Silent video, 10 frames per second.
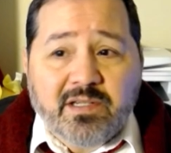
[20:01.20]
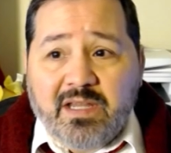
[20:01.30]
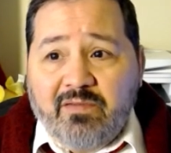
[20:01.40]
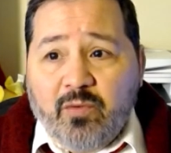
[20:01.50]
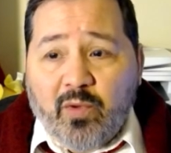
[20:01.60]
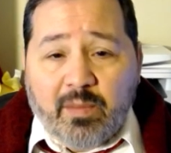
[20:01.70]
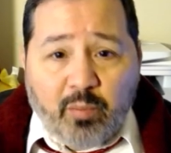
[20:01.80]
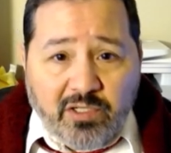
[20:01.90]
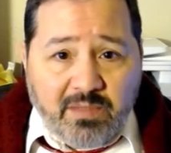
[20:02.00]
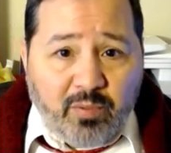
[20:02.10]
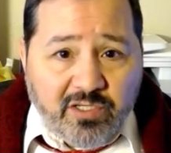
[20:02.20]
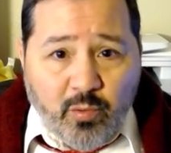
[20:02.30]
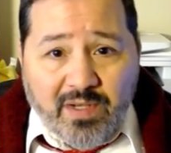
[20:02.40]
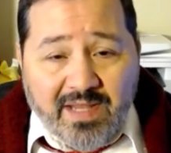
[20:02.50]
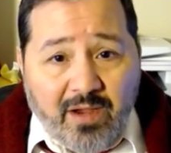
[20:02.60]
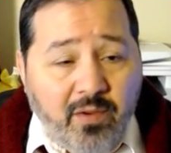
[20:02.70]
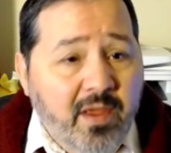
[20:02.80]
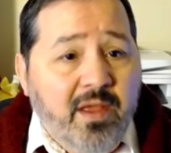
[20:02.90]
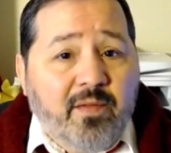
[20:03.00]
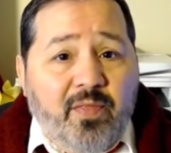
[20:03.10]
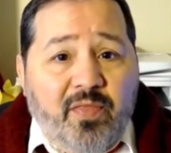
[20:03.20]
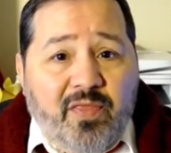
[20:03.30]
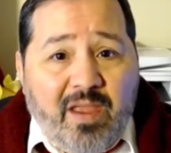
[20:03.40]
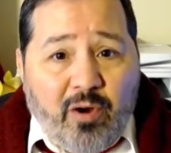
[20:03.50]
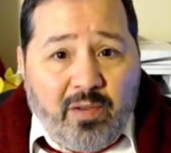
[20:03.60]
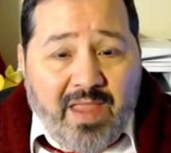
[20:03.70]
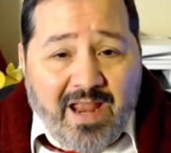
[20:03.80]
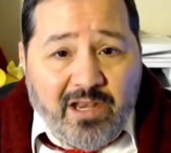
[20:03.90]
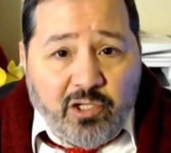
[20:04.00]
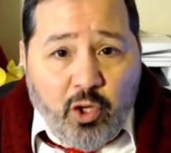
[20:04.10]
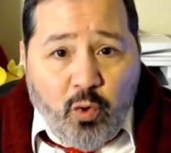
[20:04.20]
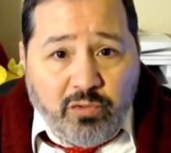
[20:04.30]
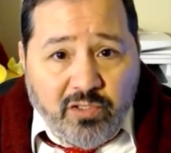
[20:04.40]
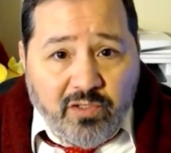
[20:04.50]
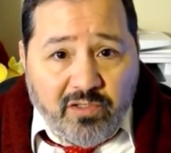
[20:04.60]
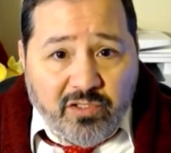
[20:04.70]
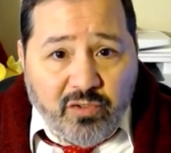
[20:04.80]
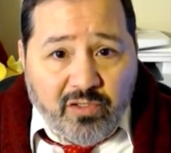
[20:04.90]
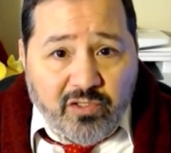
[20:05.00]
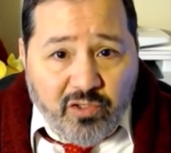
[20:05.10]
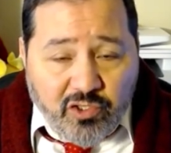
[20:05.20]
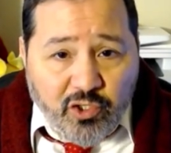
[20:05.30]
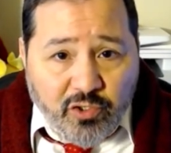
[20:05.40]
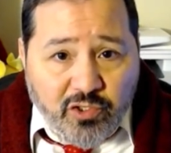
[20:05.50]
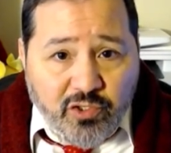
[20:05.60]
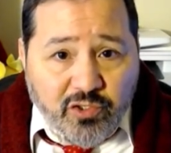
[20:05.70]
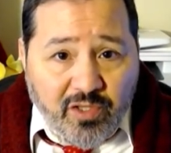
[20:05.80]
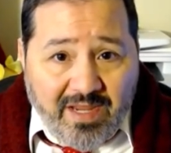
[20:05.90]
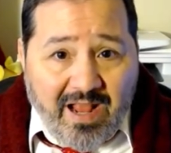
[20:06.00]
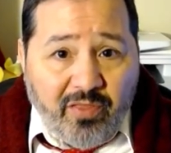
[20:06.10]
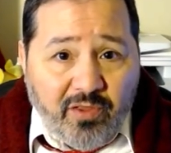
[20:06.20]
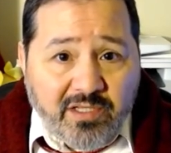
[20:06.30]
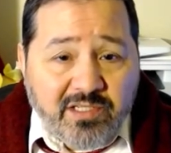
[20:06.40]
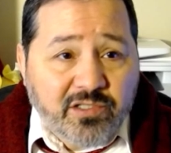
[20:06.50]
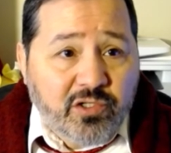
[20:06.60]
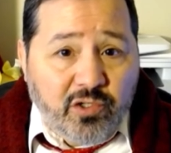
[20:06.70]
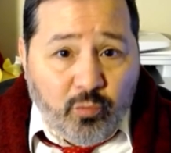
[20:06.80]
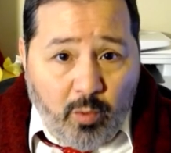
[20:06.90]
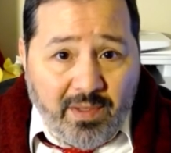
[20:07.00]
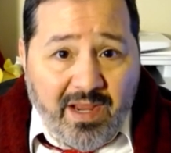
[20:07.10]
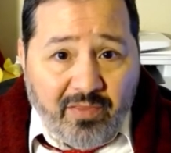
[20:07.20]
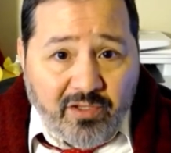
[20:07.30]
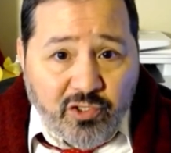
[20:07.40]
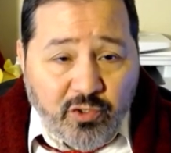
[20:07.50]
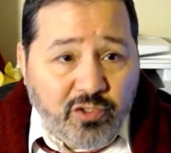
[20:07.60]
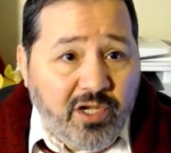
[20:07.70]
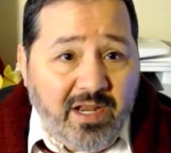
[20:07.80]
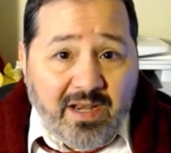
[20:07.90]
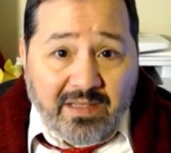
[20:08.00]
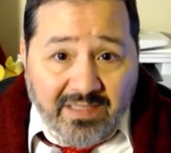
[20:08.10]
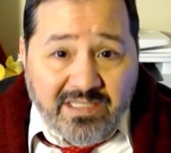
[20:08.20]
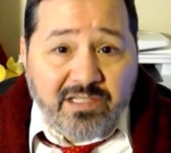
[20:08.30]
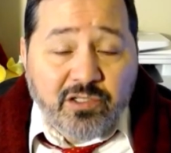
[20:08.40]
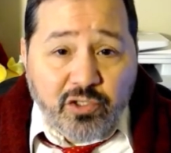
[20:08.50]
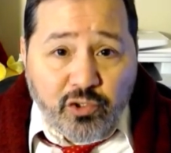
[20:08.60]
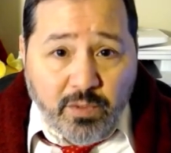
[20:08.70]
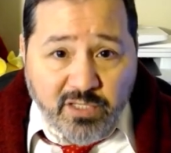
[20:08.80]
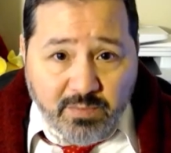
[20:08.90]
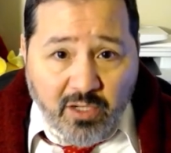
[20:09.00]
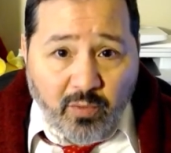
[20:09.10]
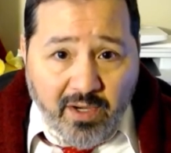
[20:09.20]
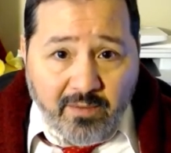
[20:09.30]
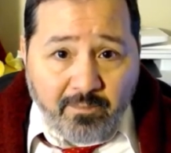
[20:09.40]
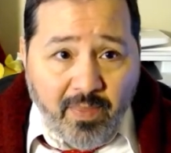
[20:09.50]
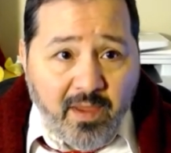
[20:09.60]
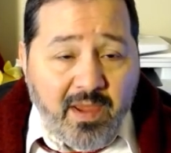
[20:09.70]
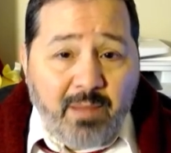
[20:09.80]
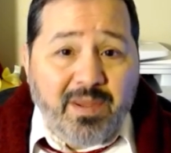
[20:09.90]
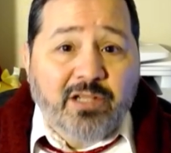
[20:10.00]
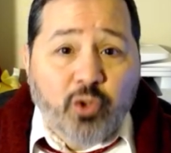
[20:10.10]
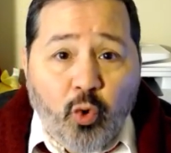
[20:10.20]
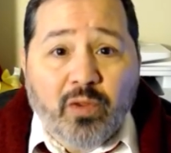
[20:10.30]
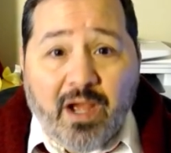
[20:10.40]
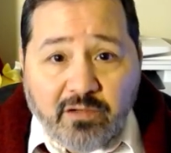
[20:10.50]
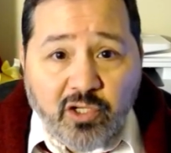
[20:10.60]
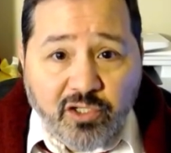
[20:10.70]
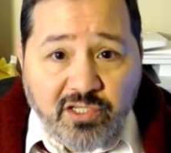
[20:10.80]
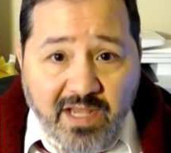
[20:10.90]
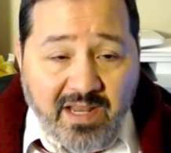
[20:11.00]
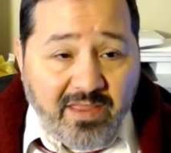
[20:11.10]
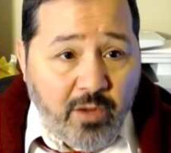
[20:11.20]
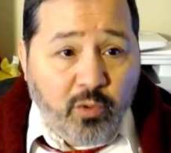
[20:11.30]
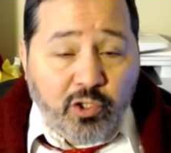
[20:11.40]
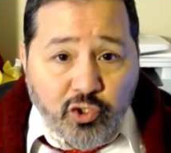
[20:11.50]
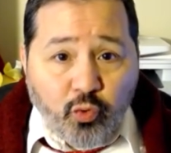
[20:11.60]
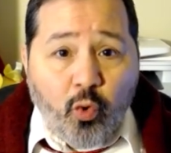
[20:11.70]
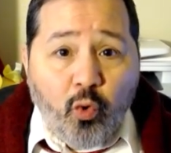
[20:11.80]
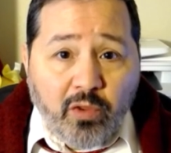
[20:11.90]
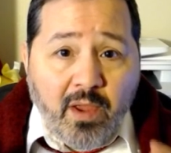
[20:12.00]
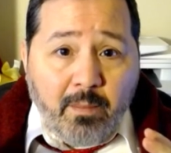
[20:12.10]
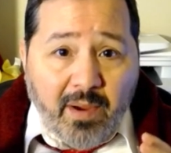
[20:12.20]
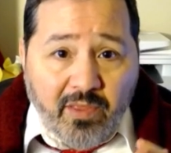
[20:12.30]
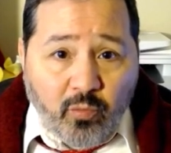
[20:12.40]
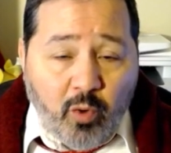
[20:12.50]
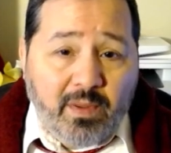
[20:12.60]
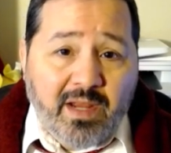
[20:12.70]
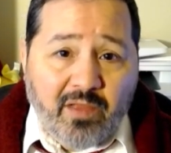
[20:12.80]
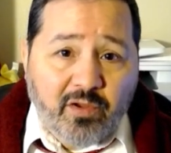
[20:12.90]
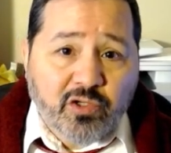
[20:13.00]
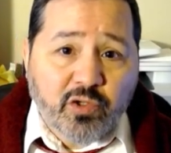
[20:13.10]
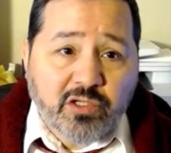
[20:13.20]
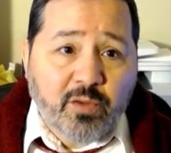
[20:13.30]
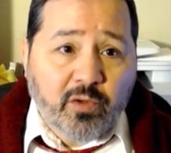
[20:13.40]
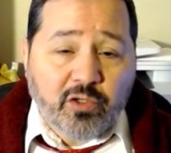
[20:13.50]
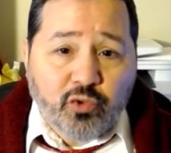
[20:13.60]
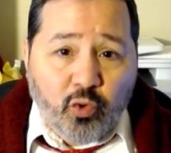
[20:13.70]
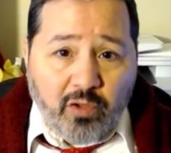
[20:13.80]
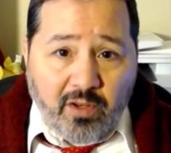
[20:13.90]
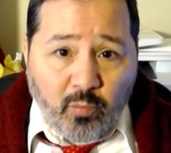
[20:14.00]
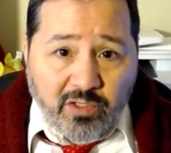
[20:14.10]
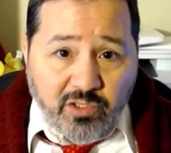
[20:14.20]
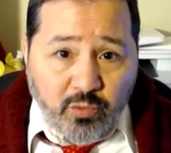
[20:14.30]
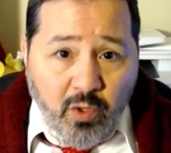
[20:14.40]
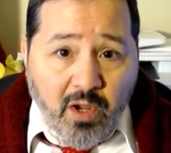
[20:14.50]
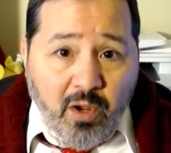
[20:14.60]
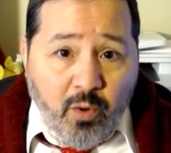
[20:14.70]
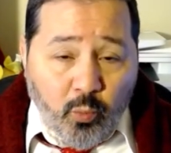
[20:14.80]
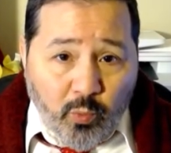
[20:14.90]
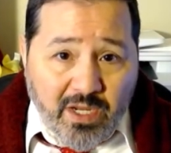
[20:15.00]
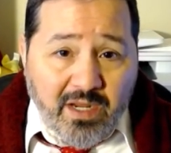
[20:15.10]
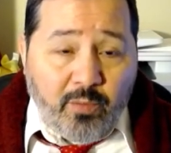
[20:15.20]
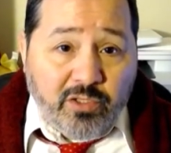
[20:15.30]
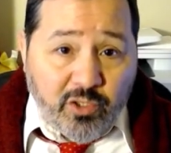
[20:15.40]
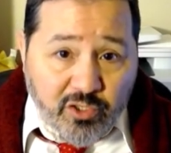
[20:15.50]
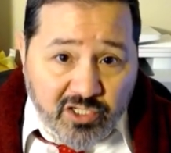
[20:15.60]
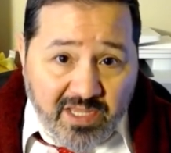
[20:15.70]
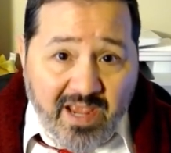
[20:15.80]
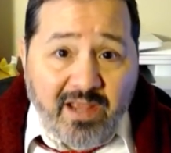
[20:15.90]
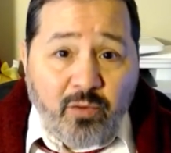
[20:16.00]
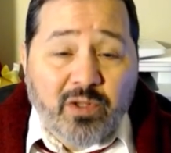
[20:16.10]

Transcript: even when the printing press going down, they had to go to the church, to the Catholics, to the Roman Catholic Church, and listen to the scriptures being read and being told how to understand it. They were controlled by the Roman Catholic Church. They were controlled on what to read, what to understand,